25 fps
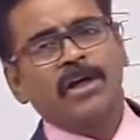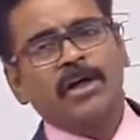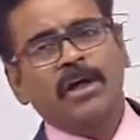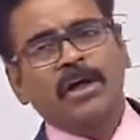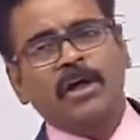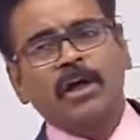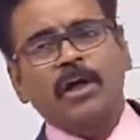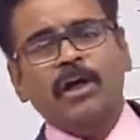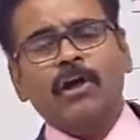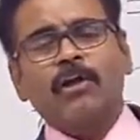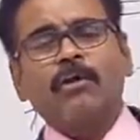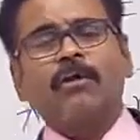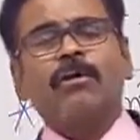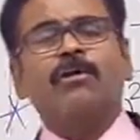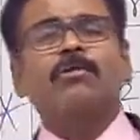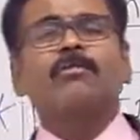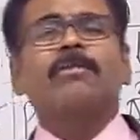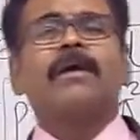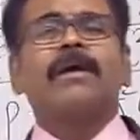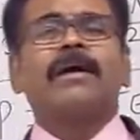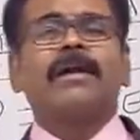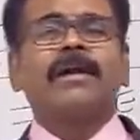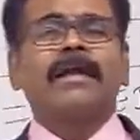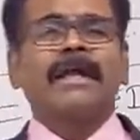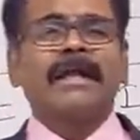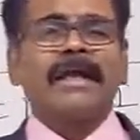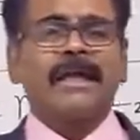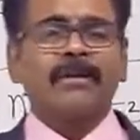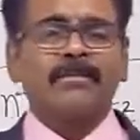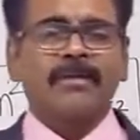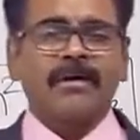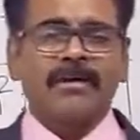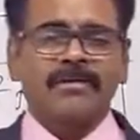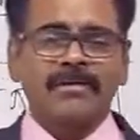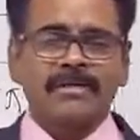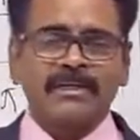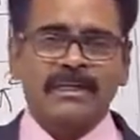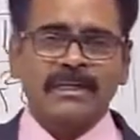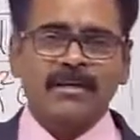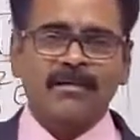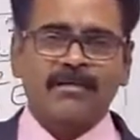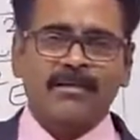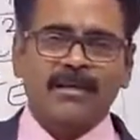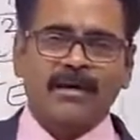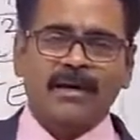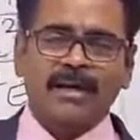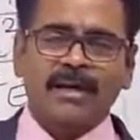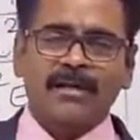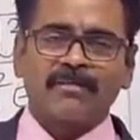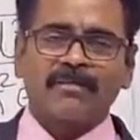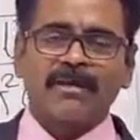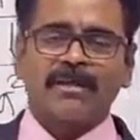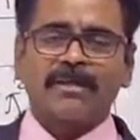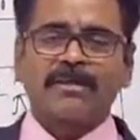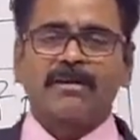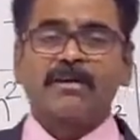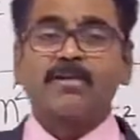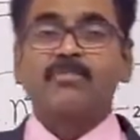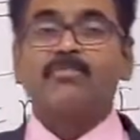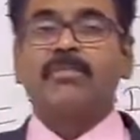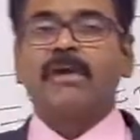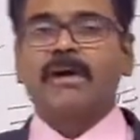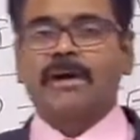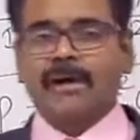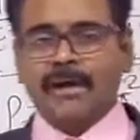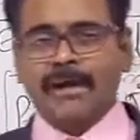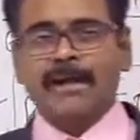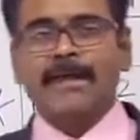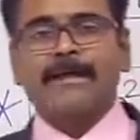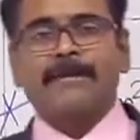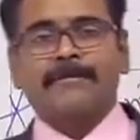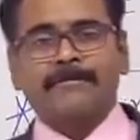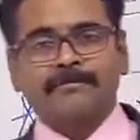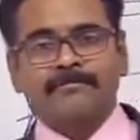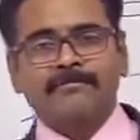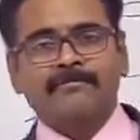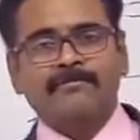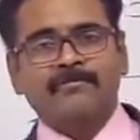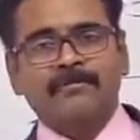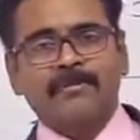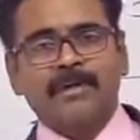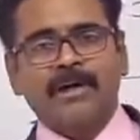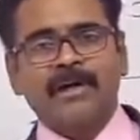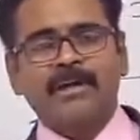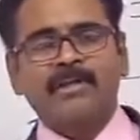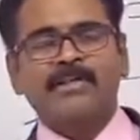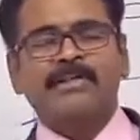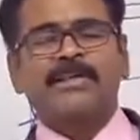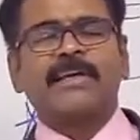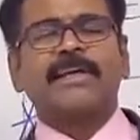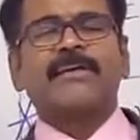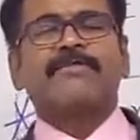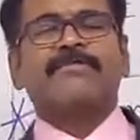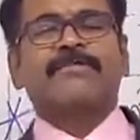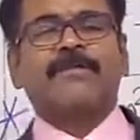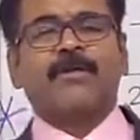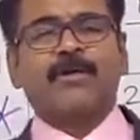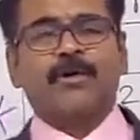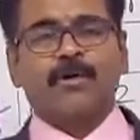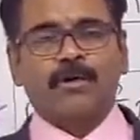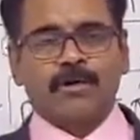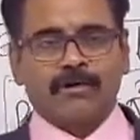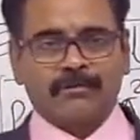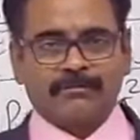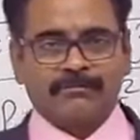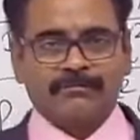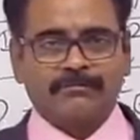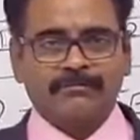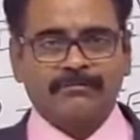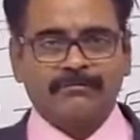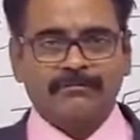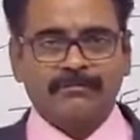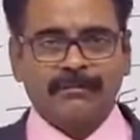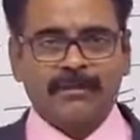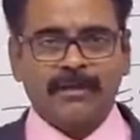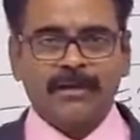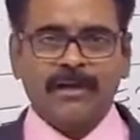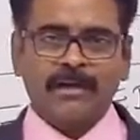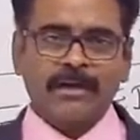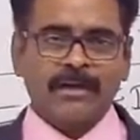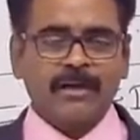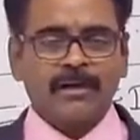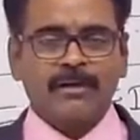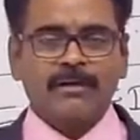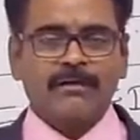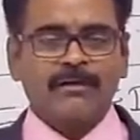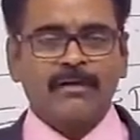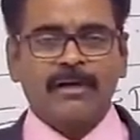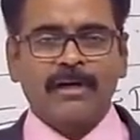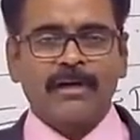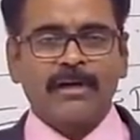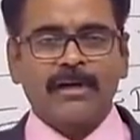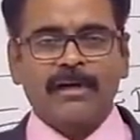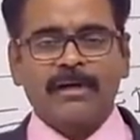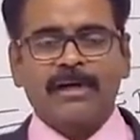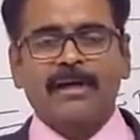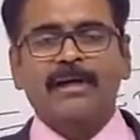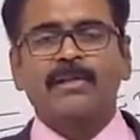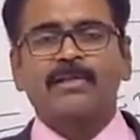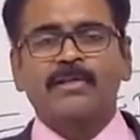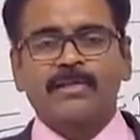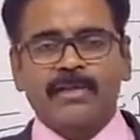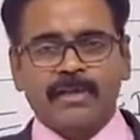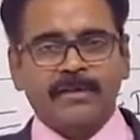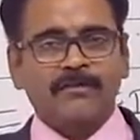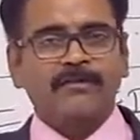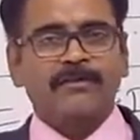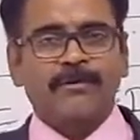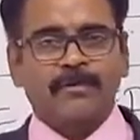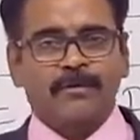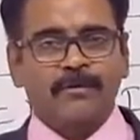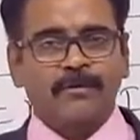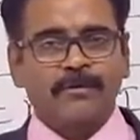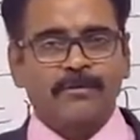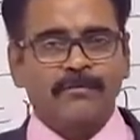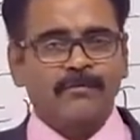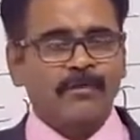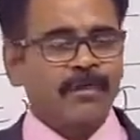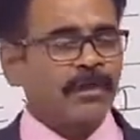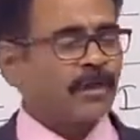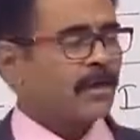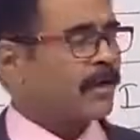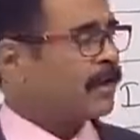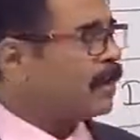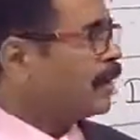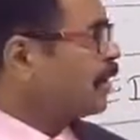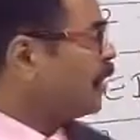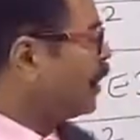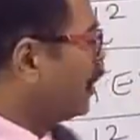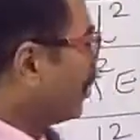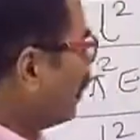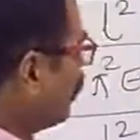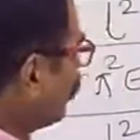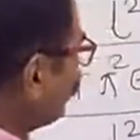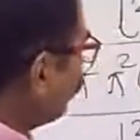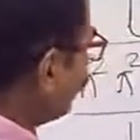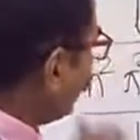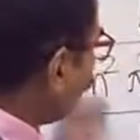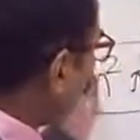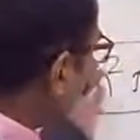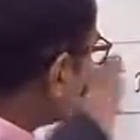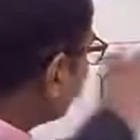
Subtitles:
load bearing capacity of column without buckling, or safe load. Critical load indicates safe load. More